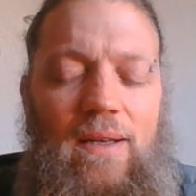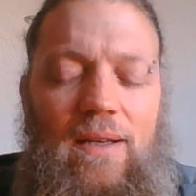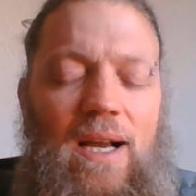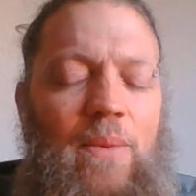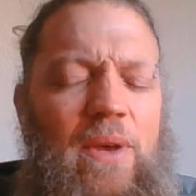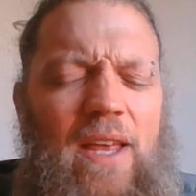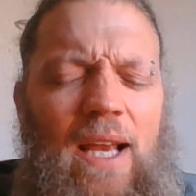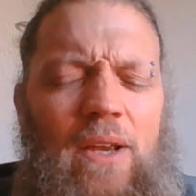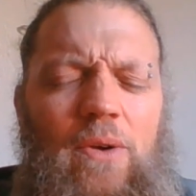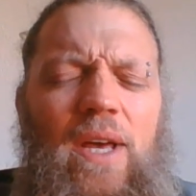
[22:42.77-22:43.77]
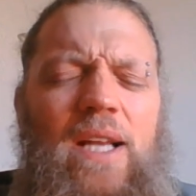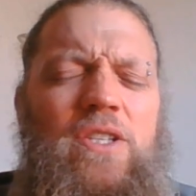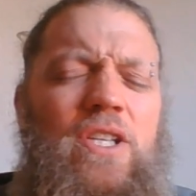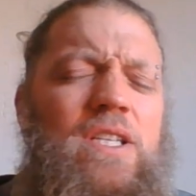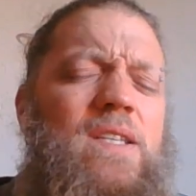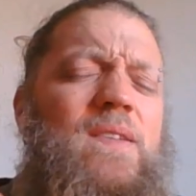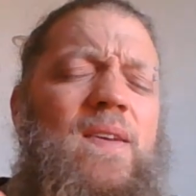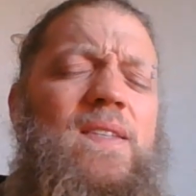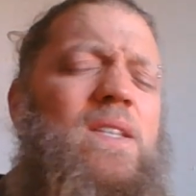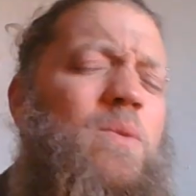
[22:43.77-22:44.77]
God, we thank you that Jesus
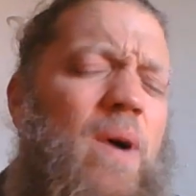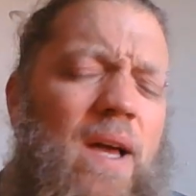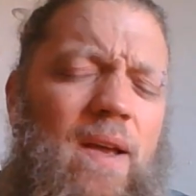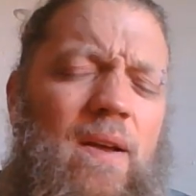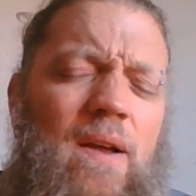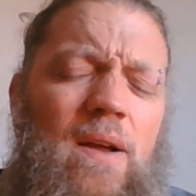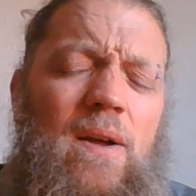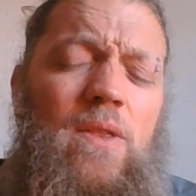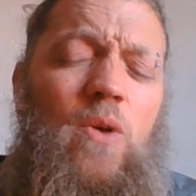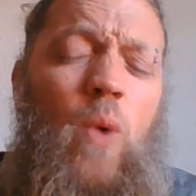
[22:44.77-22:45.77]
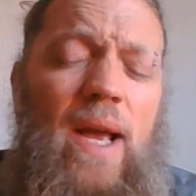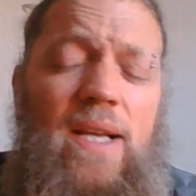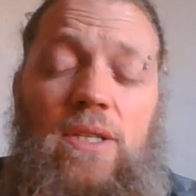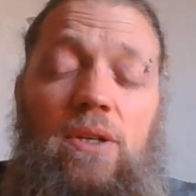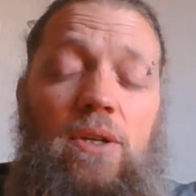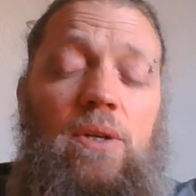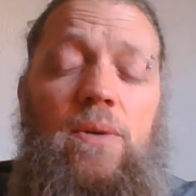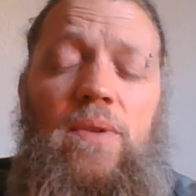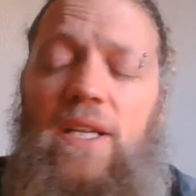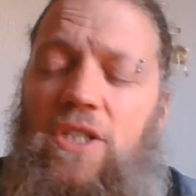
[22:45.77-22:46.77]
is the way. The way to
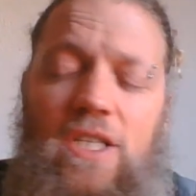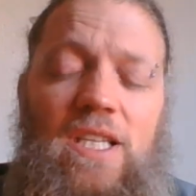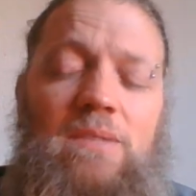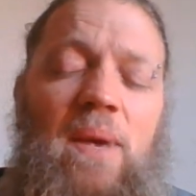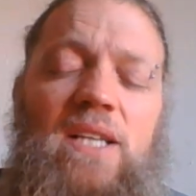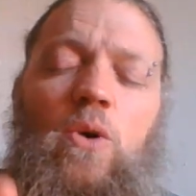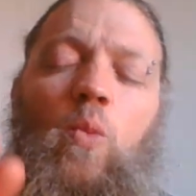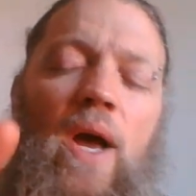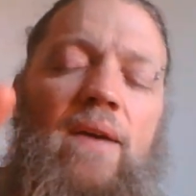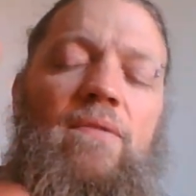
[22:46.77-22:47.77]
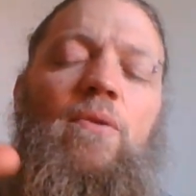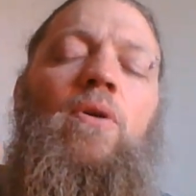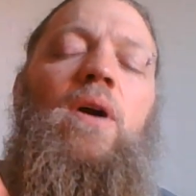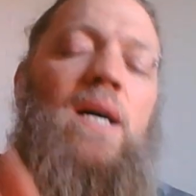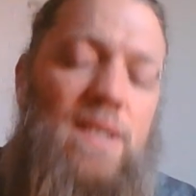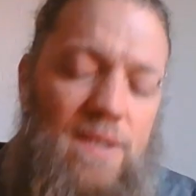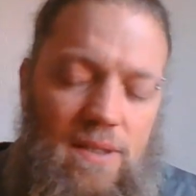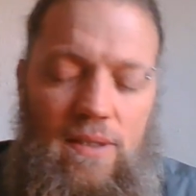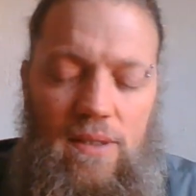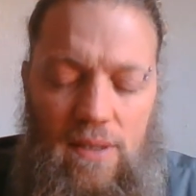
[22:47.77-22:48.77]
you, that Jesus makes a way for
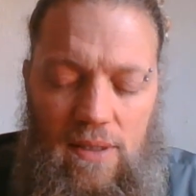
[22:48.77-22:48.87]
us.